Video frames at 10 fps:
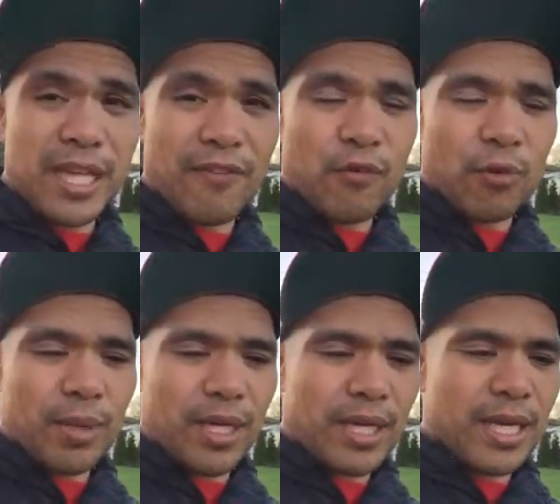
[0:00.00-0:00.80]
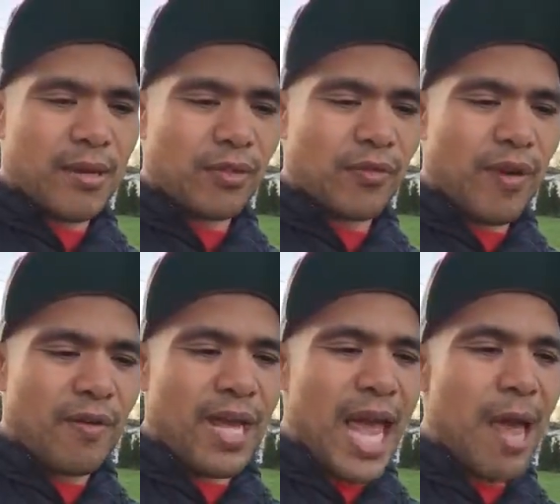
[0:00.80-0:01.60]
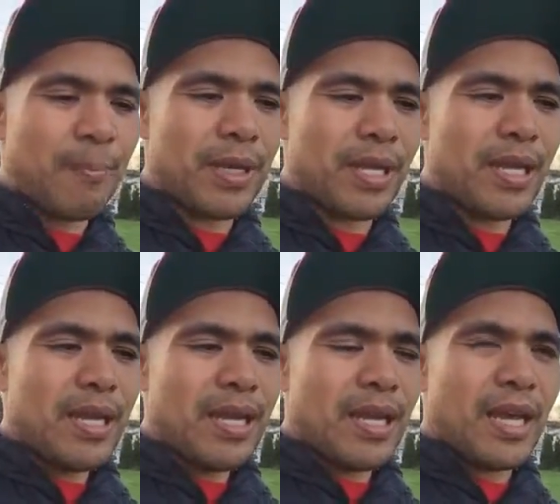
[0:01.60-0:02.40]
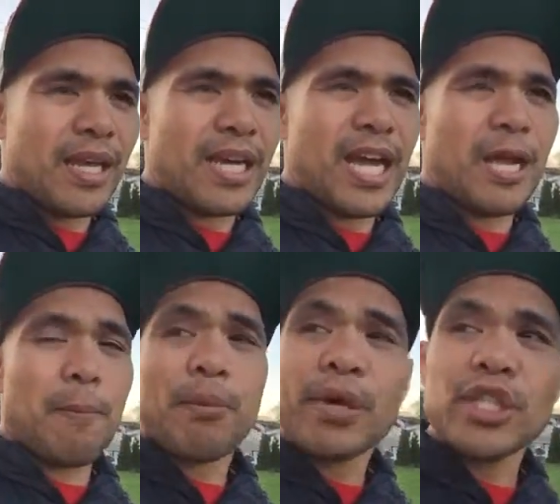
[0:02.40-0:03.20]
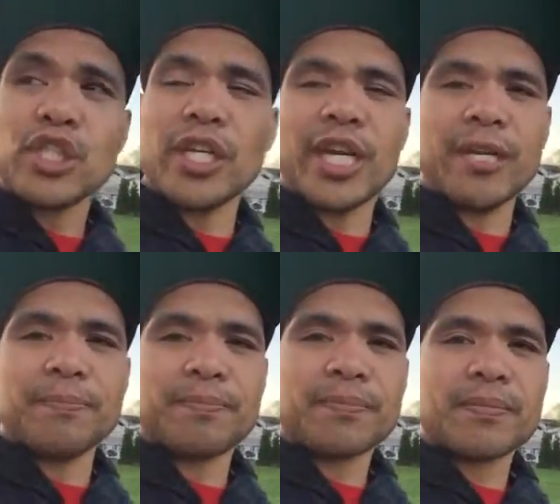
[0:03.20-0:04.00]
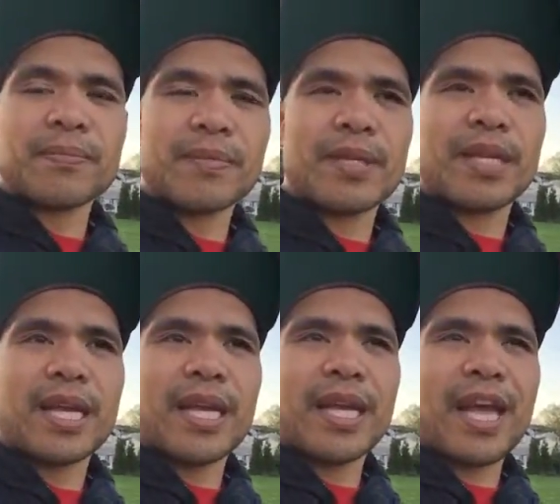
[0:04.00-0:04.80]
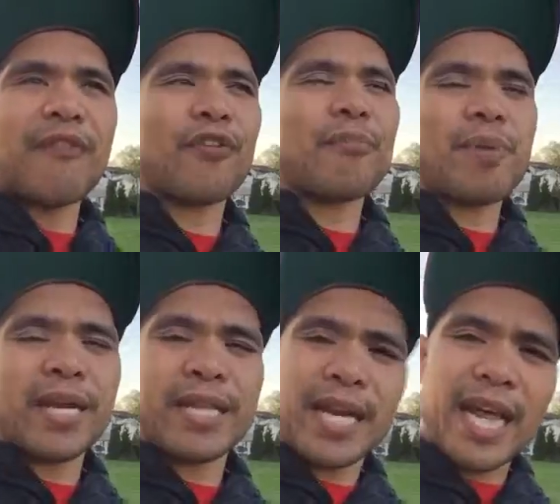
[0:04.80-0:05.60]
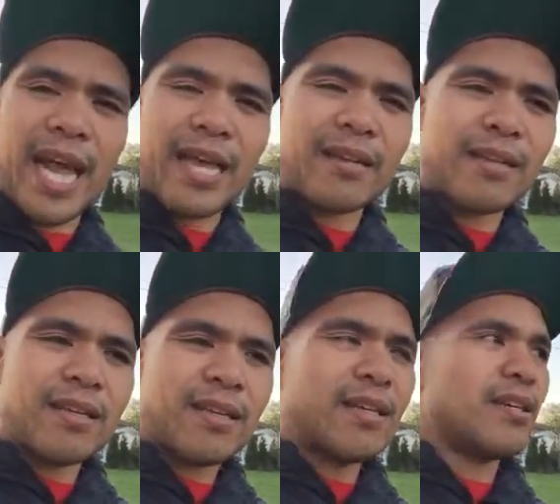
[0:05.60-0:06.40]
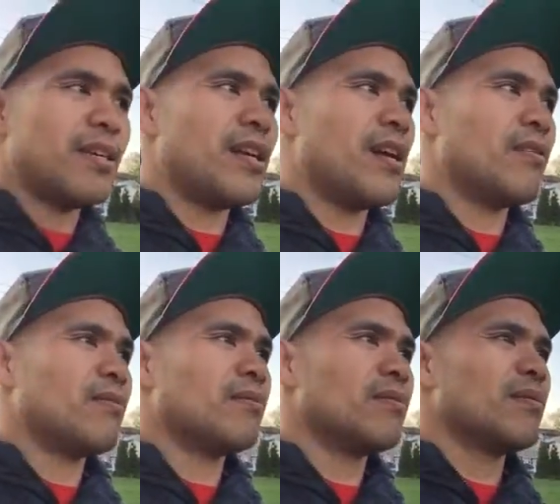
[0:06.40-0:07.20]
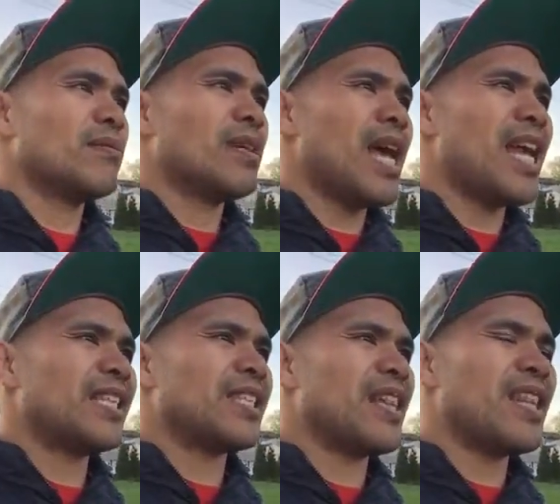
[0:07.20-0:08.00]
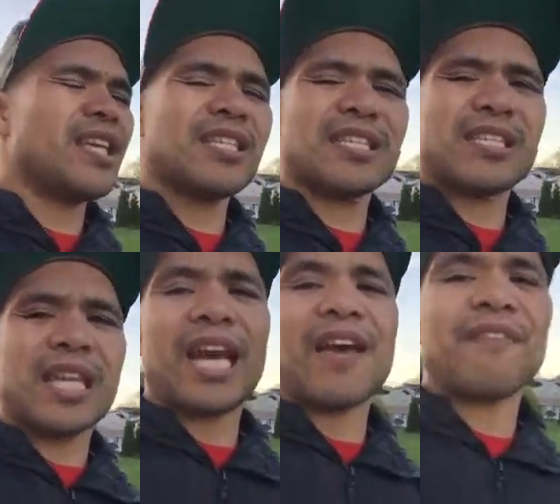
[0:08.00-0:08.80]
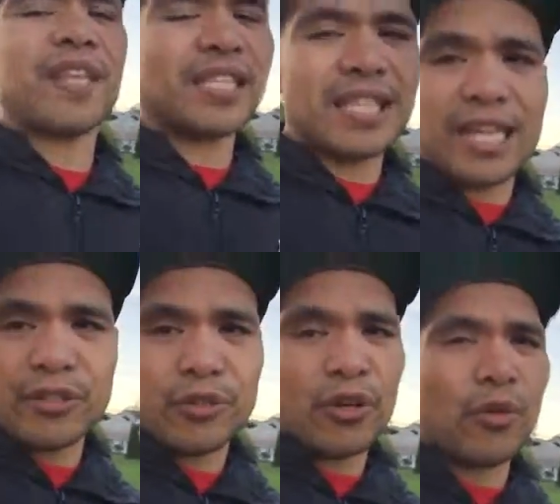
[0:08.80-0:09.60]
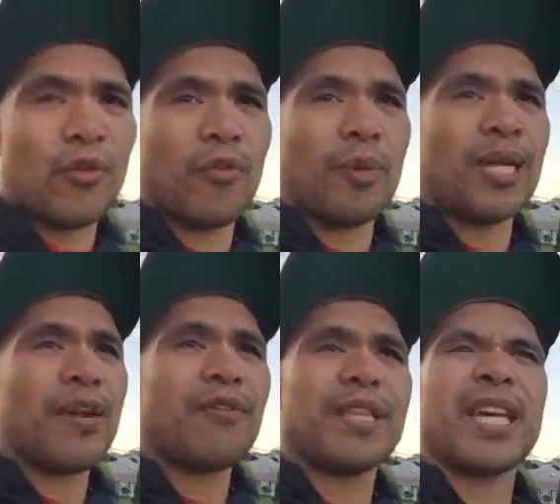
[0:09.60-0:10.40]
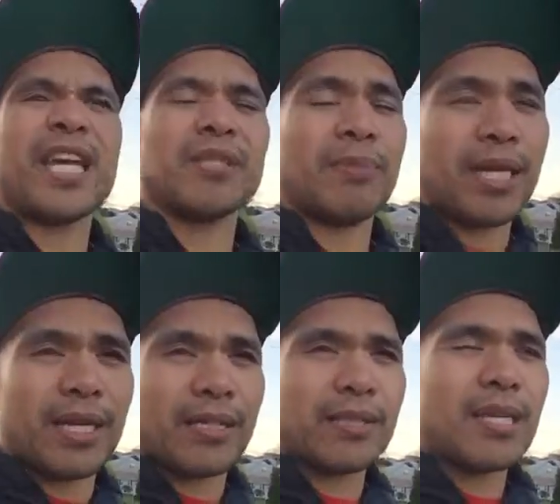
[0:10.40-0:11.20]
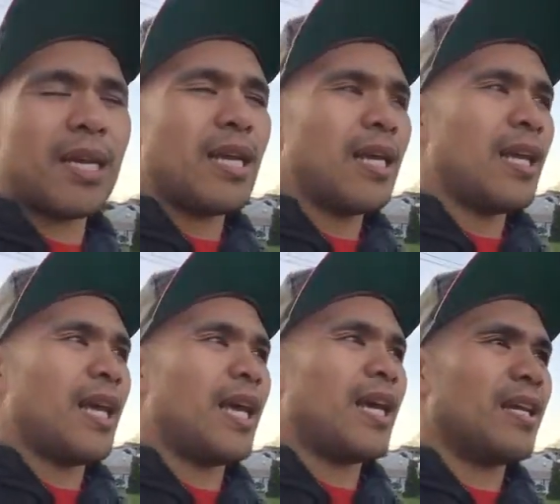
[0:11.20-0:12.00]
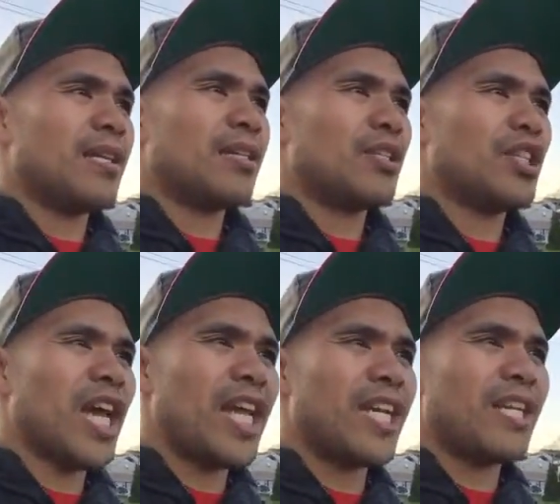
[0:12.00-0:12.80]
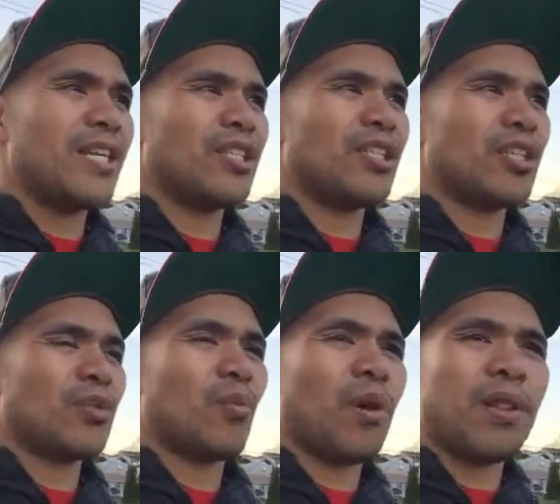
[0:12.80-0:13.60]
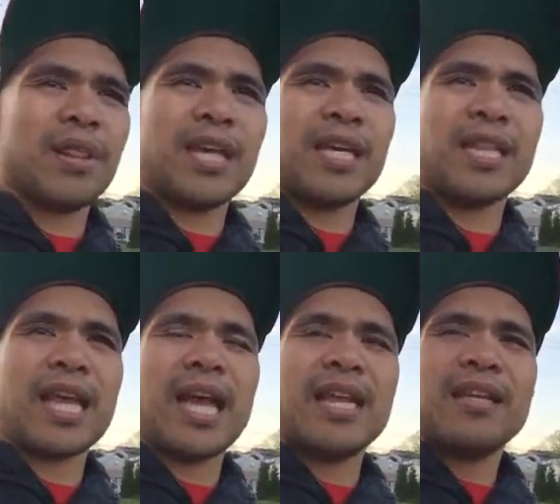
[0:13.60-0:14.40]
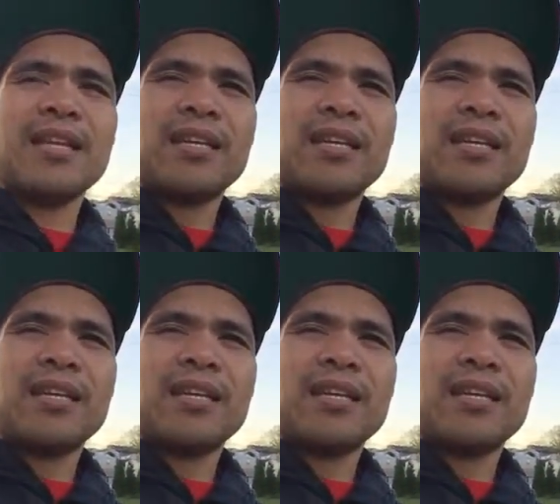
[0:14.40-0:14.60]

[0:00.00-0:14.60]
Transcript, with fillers: day for me, and I was very happy, and I appreciate every minute that I had, you know as the things like I have things tattooed all over me, and everything has meanings. And Shannon is just one thing that